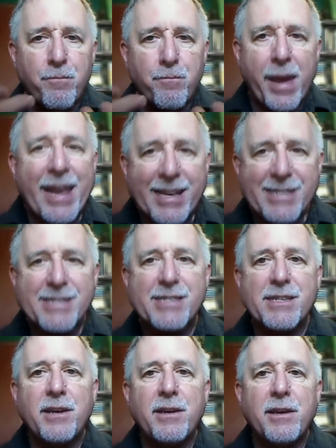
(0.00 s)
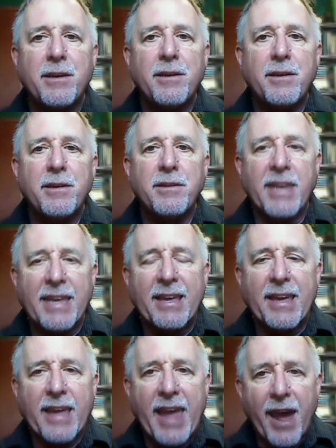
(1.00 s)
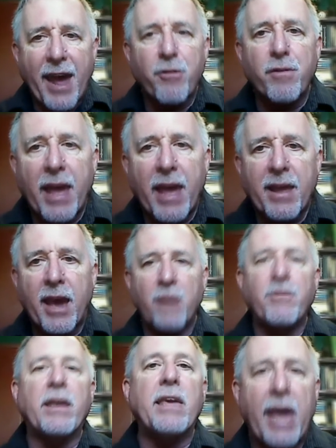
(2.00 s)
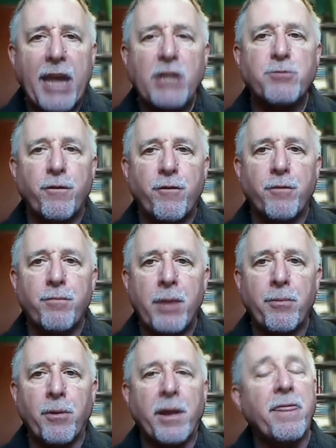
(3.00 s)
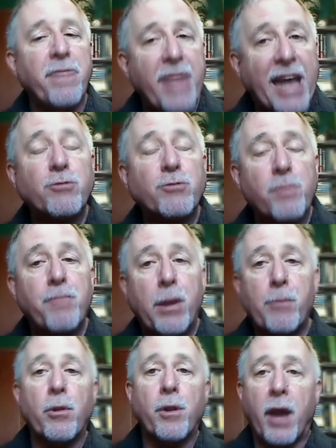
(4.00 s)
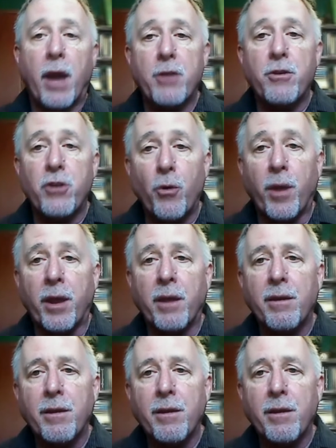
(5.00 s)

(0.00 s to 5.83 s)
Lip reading: base to gather that kind of engagement from people, and that's what people are not doing.